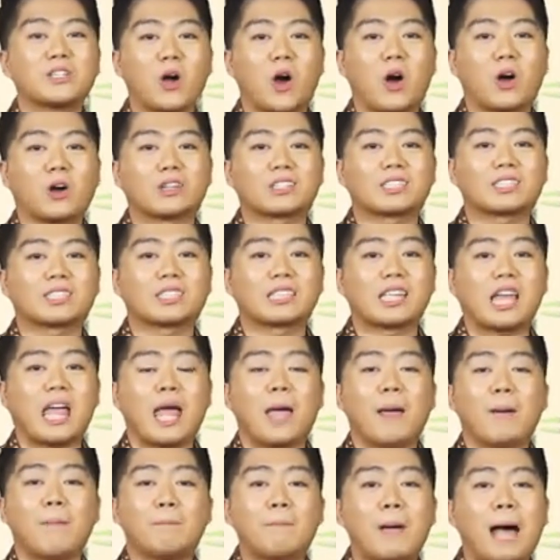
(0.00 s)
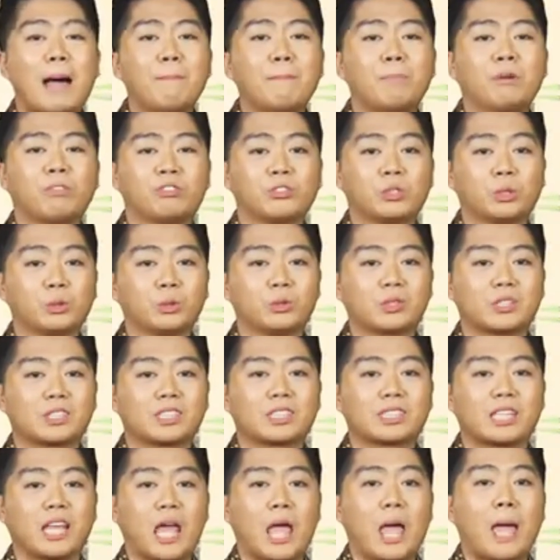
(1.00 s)
gongs, bamboo
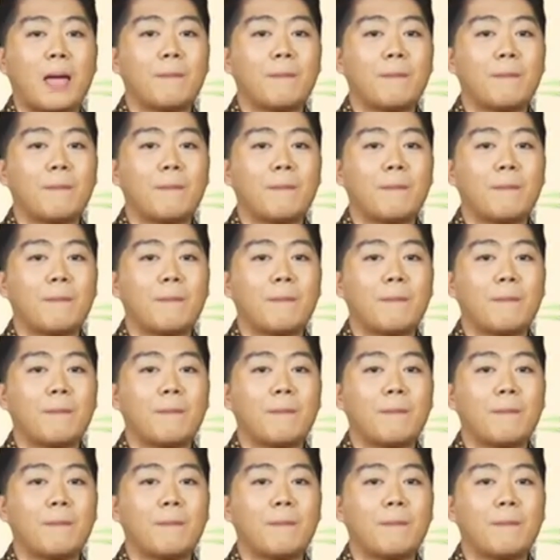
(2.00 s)
flutes,